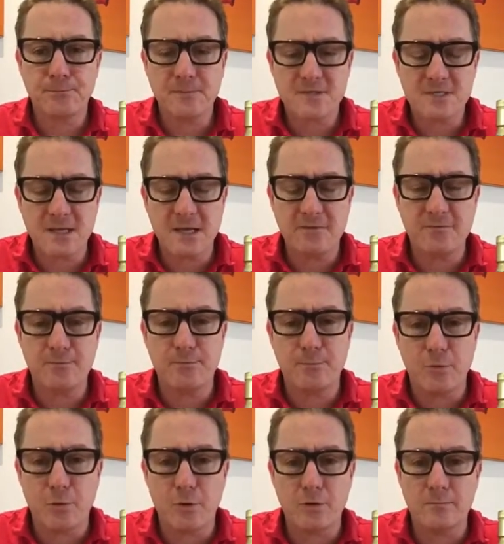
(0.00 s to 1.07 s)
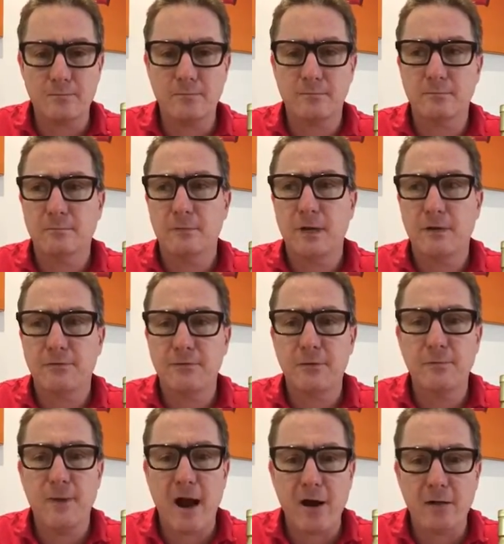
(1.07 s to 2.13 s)
So they've bought a
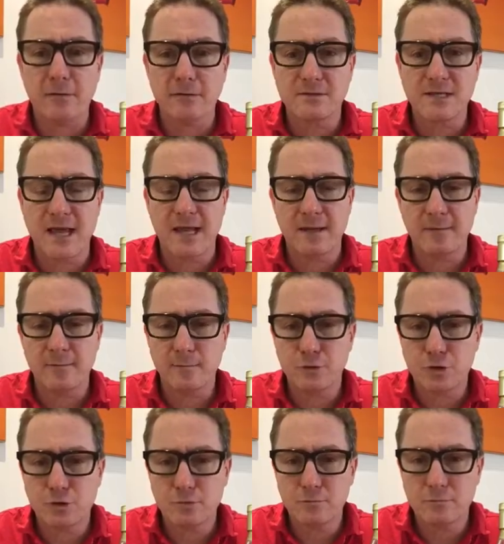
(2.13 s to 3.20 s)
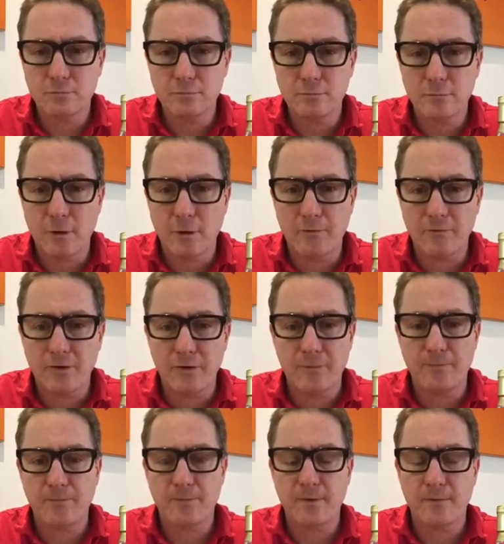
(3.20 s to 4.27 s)
few barrels of the
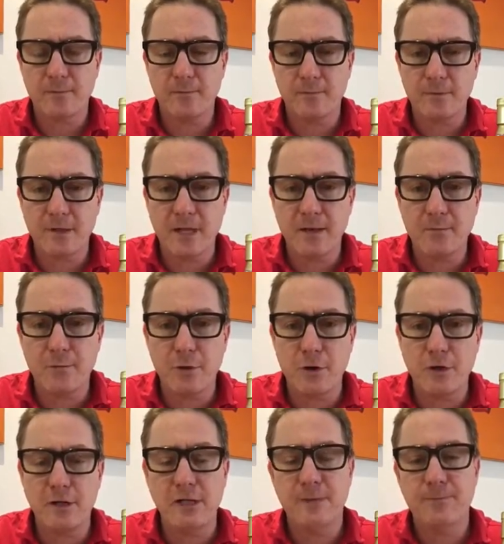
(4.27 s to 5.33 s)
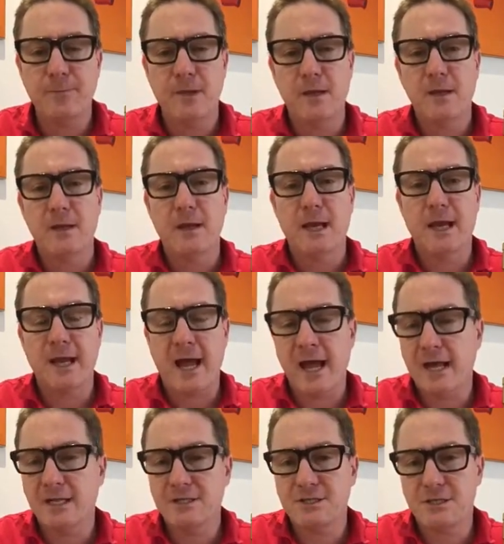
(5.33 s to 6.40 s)
Glenburgie and
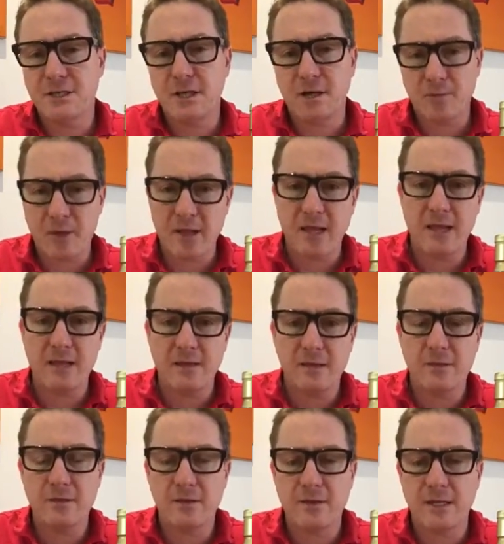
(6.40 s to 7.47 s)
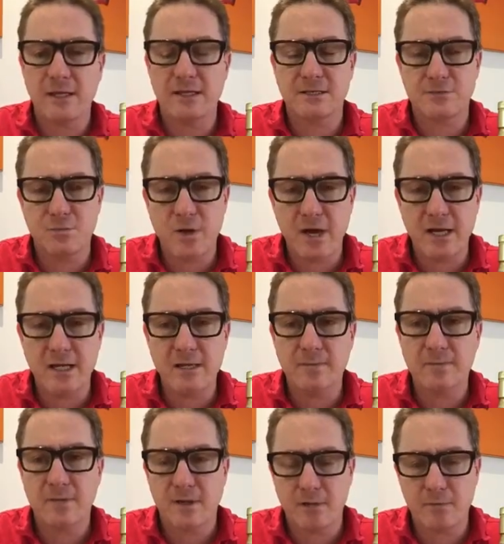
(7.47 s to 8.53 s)
aged it, and when they think it's ready,
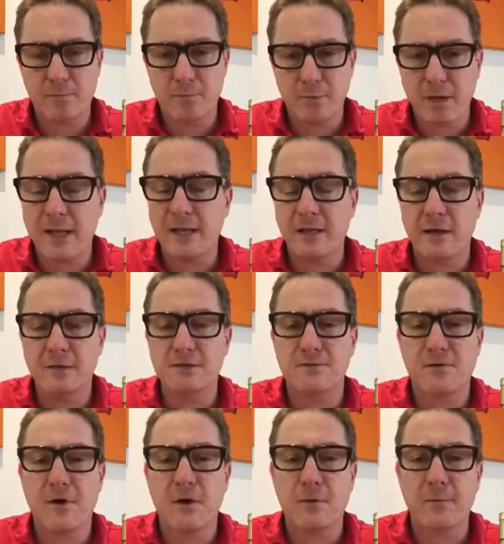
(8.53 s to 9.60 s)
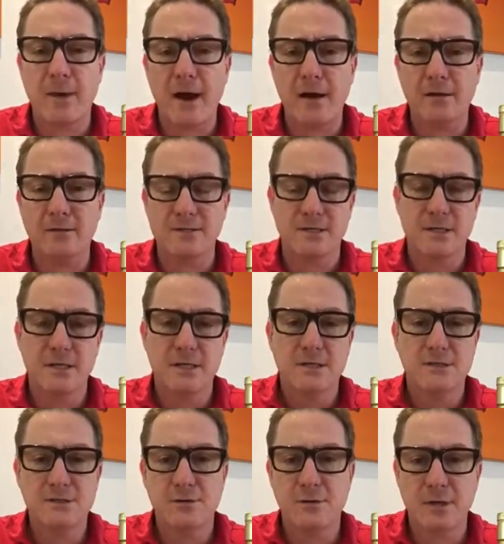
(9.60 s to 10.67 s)
they'll blend those final barrels
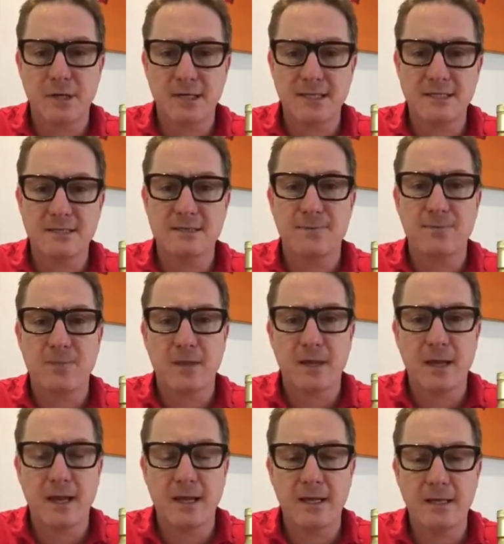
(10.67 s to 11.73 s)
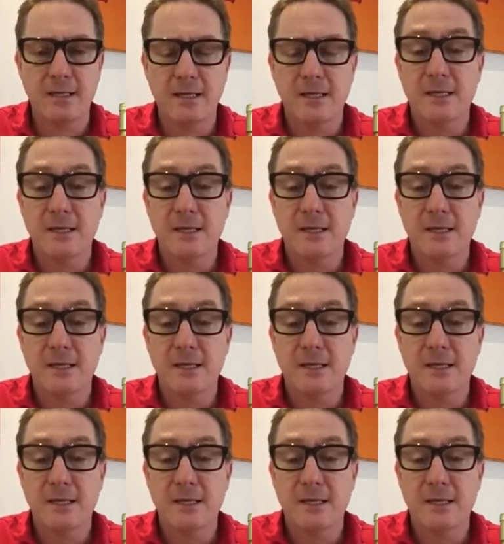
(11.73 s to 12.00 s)
to release a